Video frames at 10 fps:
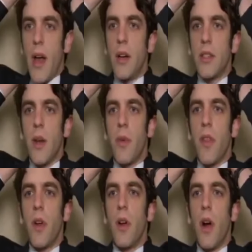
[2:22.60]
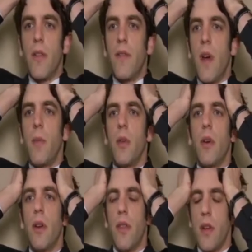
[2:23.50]
I hooked up with her on
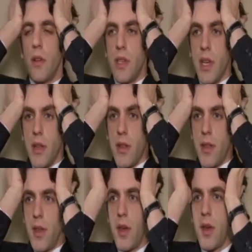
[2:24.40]
February 13th.